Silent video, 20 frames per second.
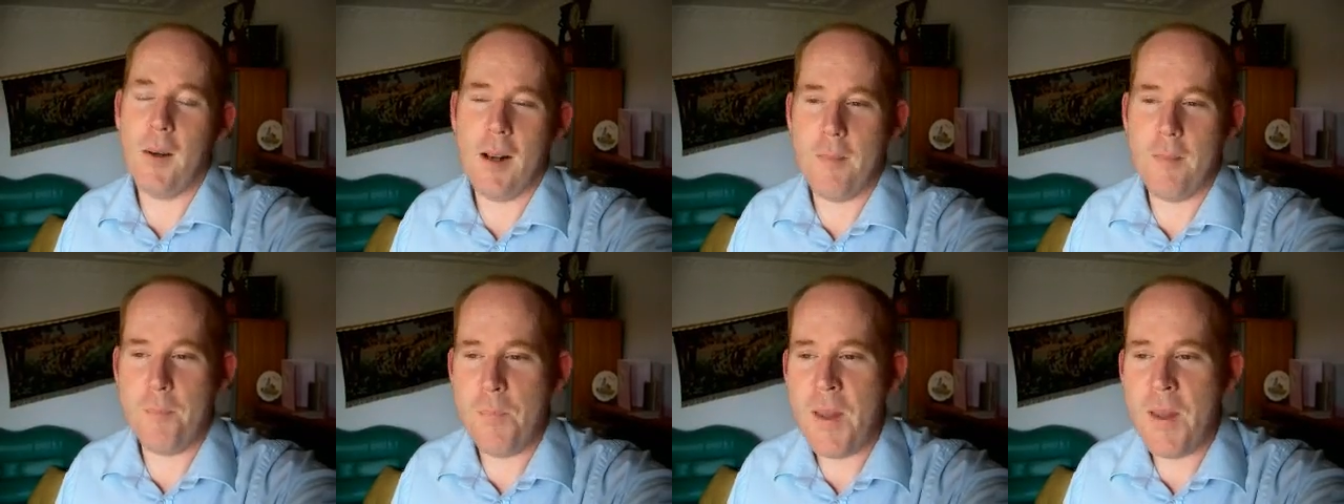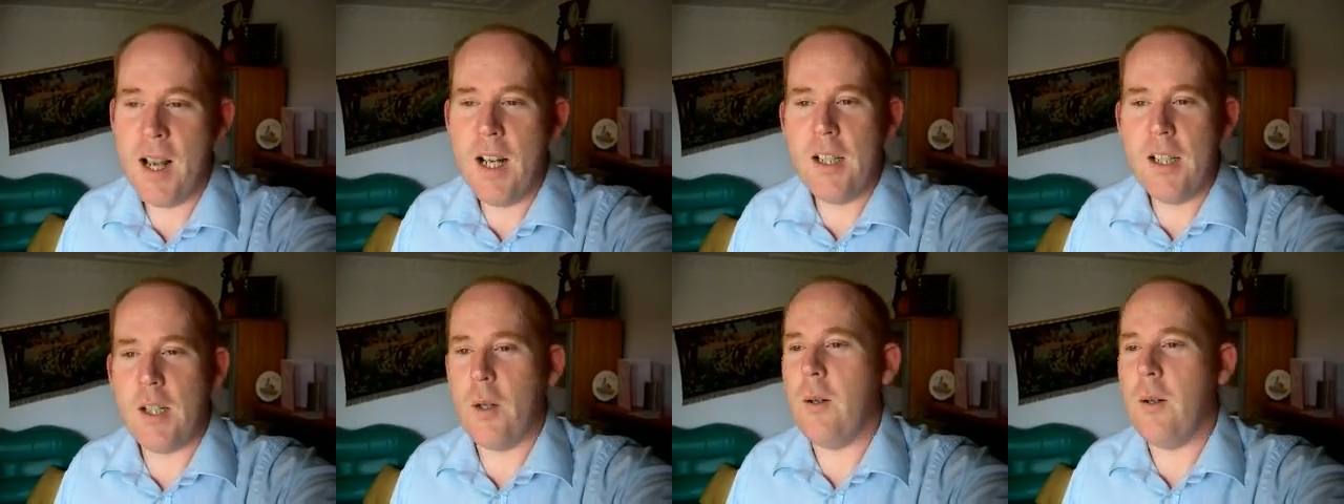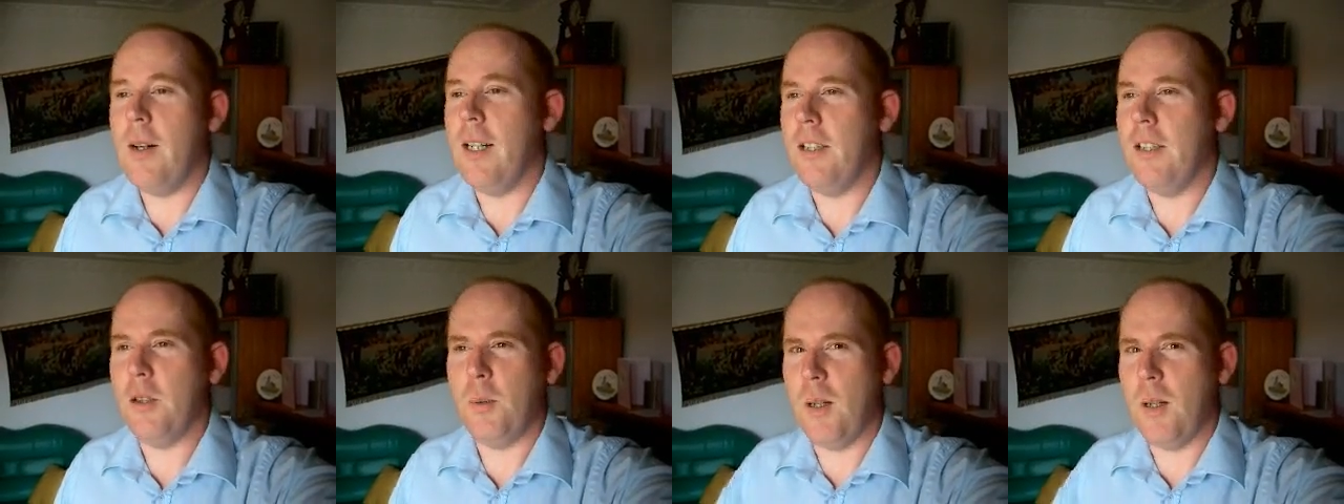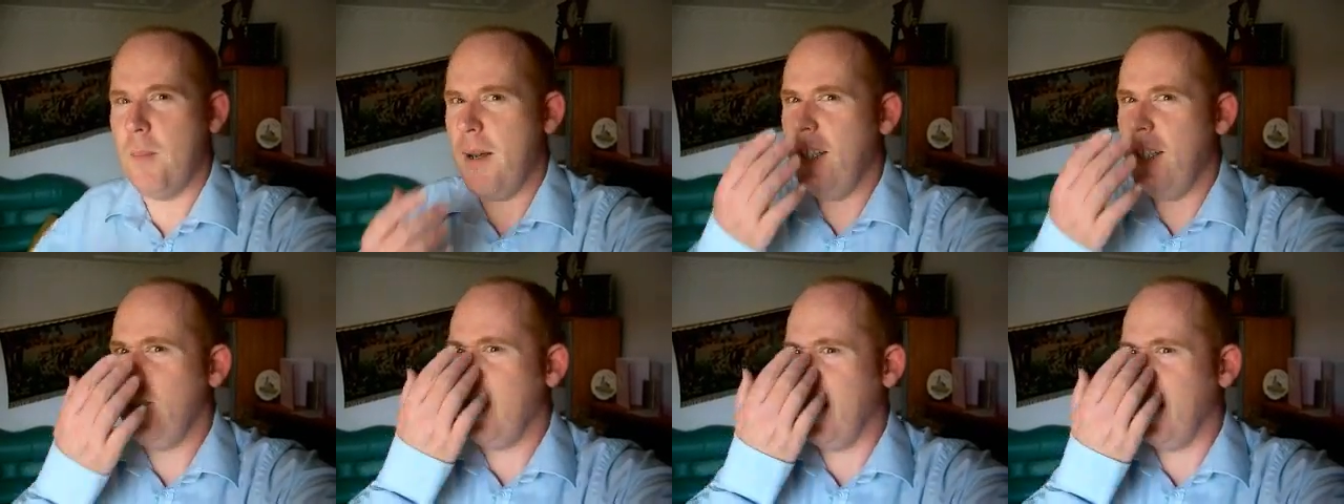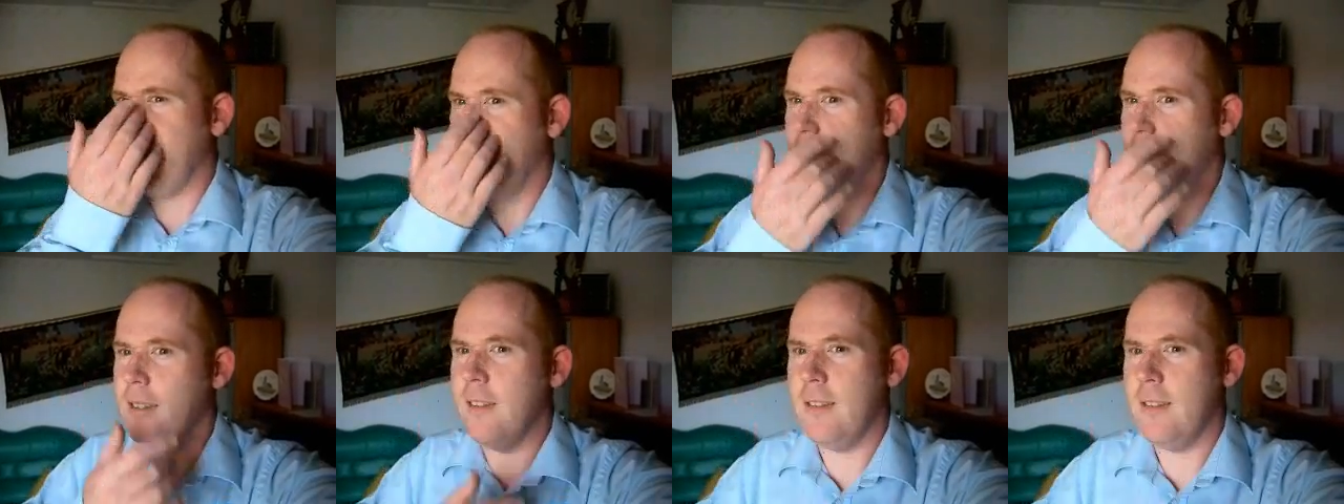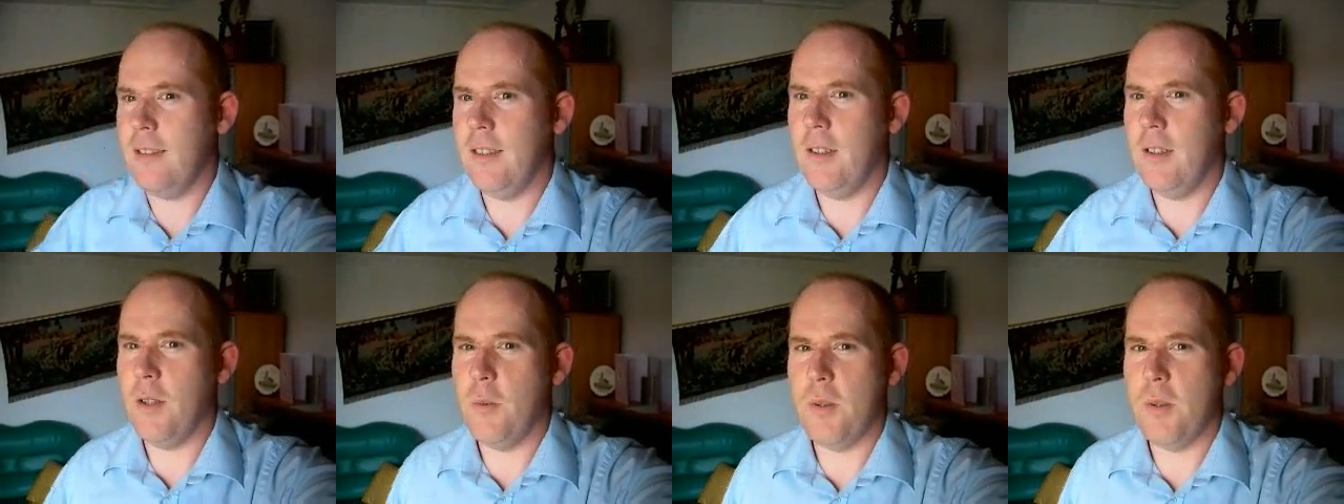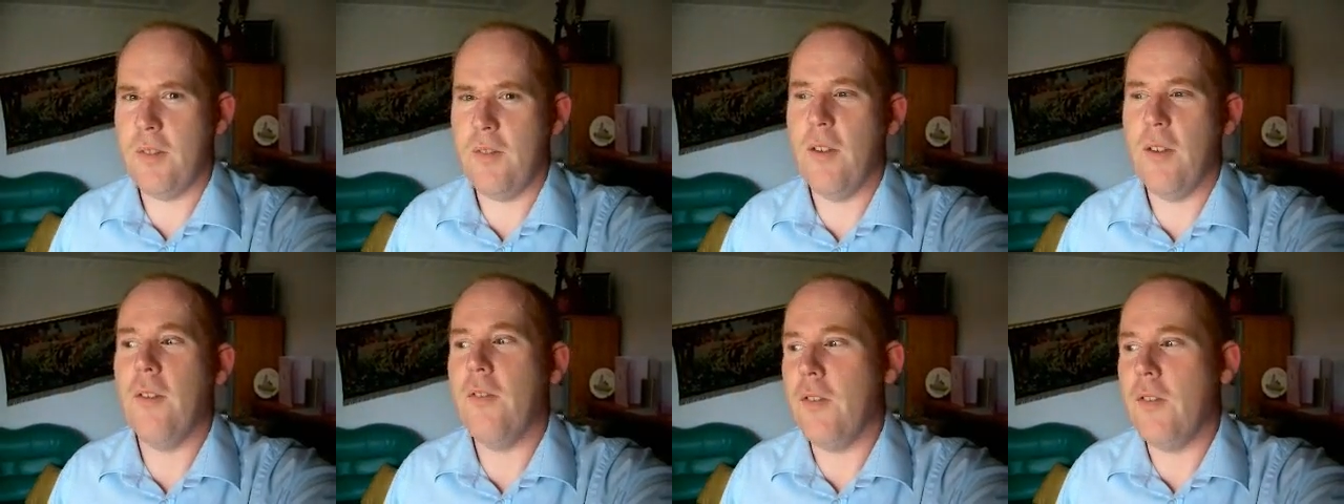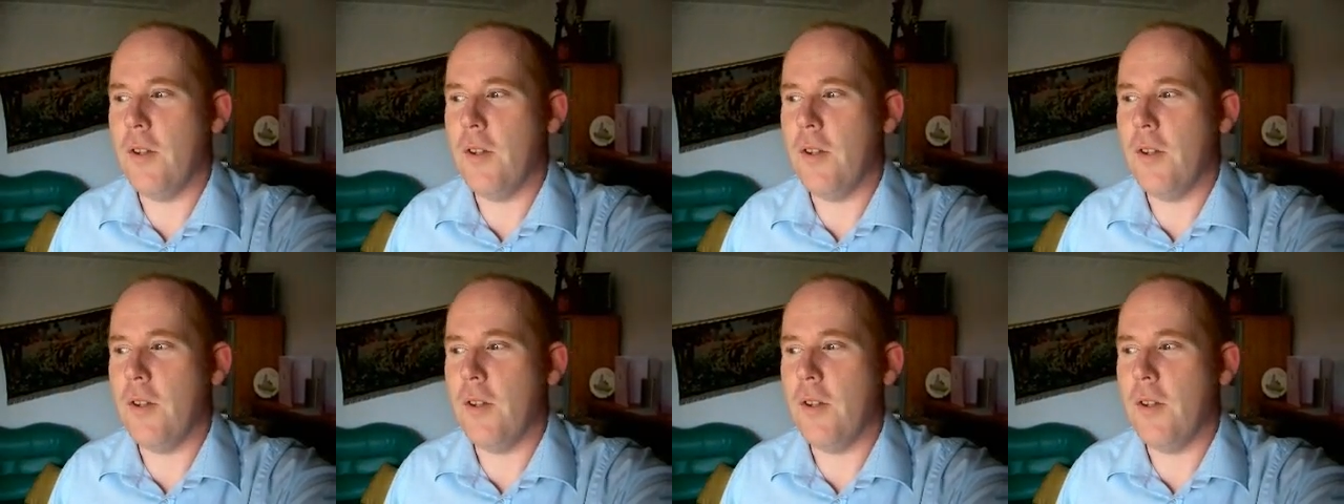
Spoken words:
Okay, so I just want to mention that because, you know, there was a